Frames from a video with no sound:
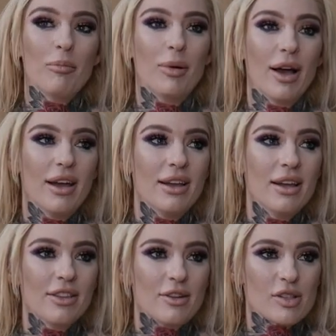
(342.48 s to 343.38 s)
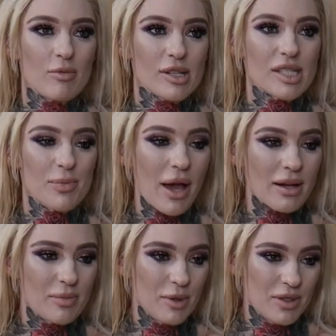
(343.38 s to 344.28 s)
but there's a
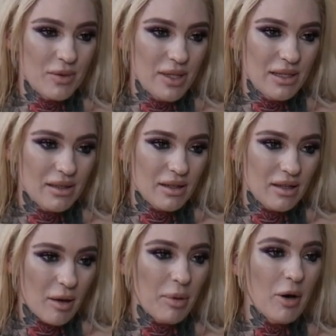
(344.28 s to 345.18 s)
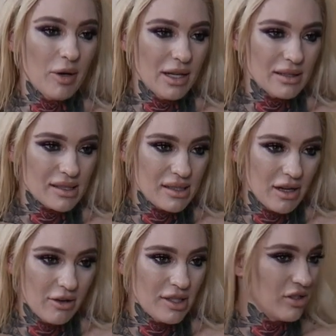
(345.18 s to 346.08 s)
respect between opponents, you
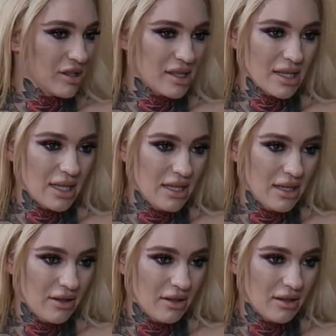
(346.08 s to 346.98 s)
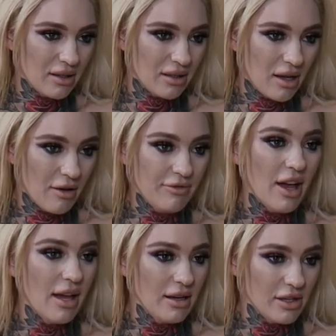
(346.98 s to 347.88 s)
know. It's just like any other
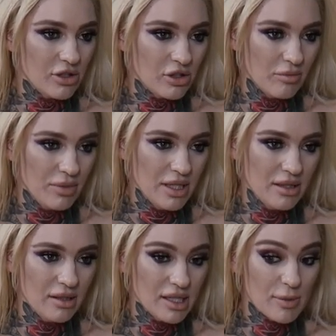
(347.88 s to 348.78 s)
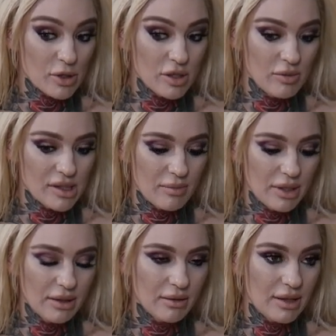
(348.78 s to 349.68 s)
event. It should be, especially with
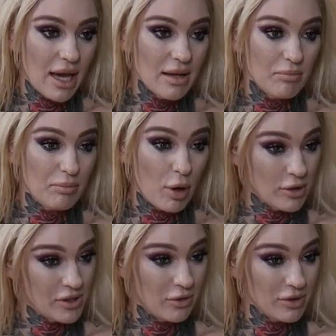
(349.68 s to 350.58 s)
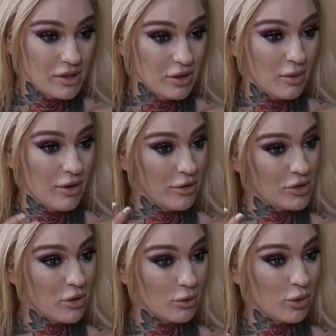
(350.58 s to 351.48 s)
something that personal too, where they're
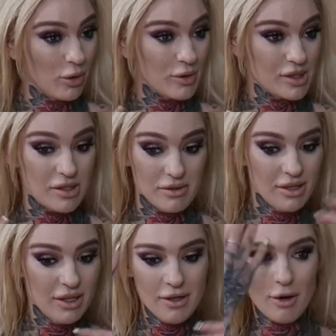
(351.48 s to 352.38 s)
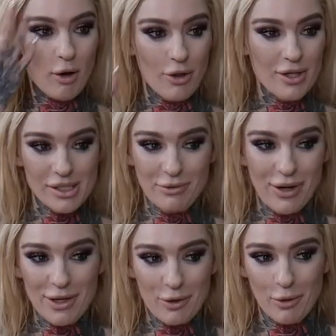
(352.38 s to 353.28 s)
so close to all these
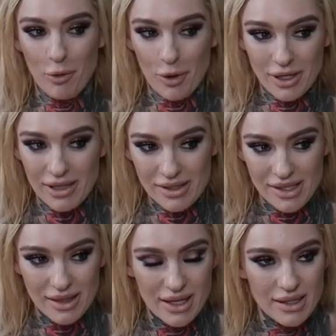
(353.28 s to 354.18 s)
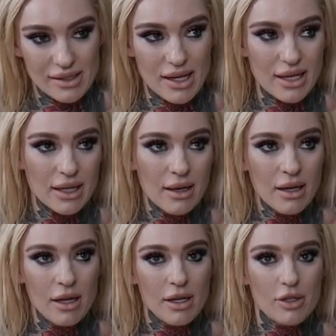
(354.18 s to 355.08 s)
vital organs and things. Like,
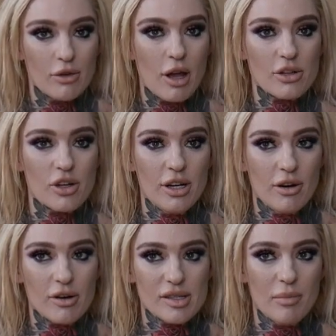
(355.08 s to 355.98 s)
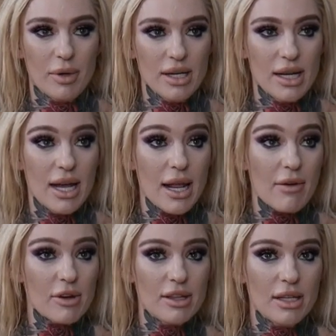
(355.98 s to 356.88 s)
you're not trying to hurt somebody, and
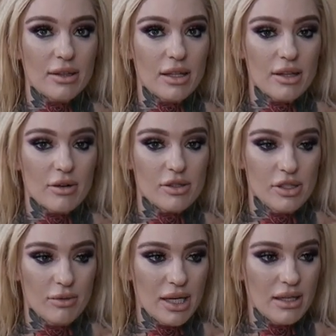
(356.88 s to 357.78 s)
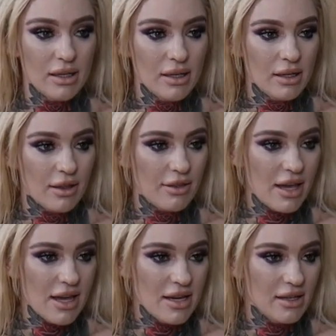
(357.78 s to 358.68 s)
everything that they're doing,
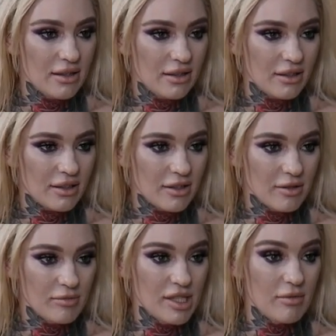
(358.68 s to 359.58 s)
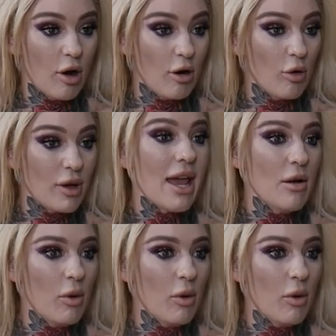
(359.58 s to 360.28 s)
they are okay